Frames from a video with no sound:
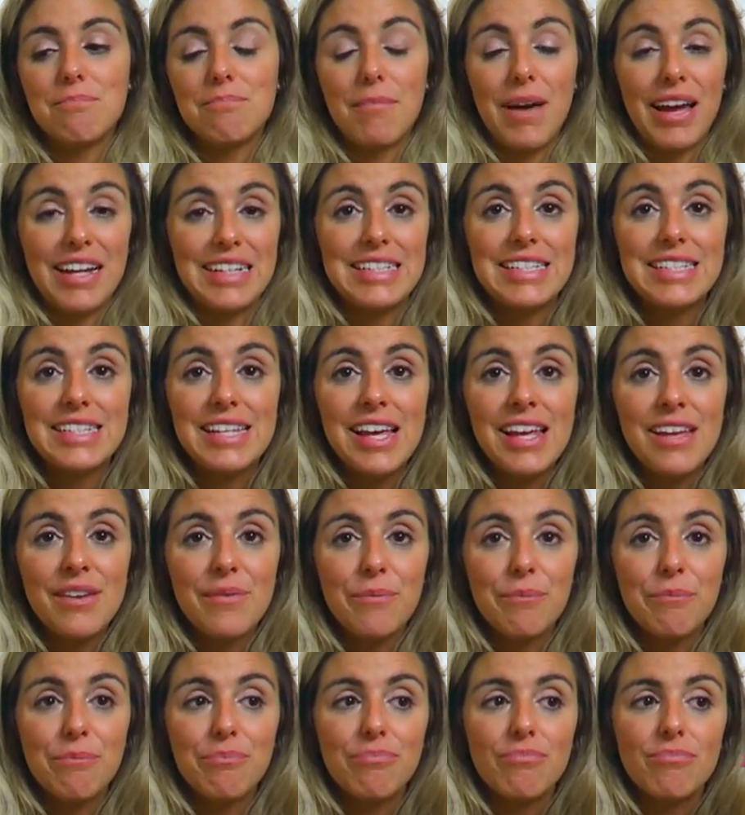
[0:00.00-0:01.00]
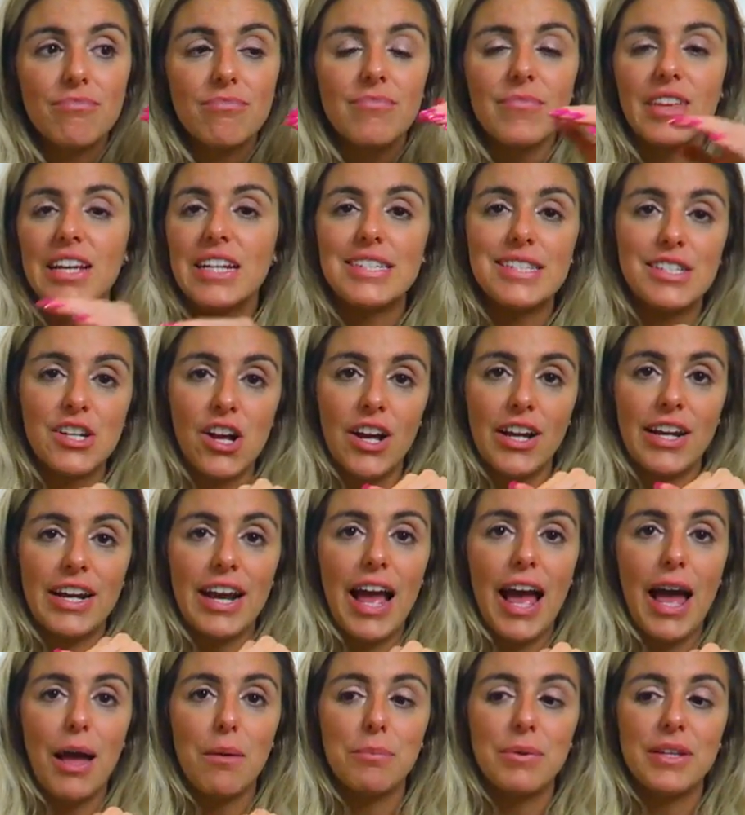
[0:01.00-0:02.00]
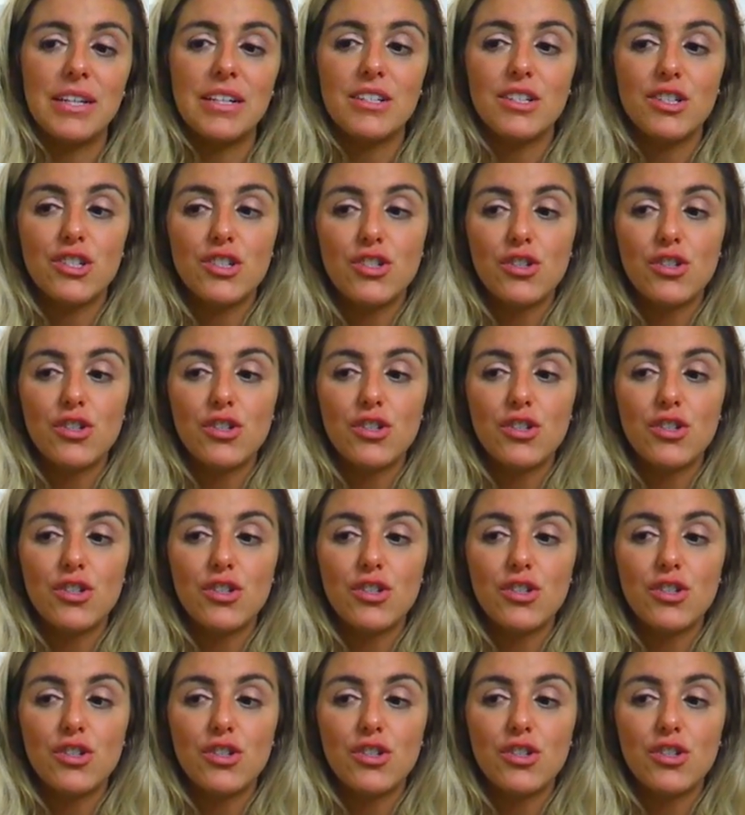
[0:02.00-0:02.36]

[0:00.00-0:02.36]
mindset, it's not gonna happen.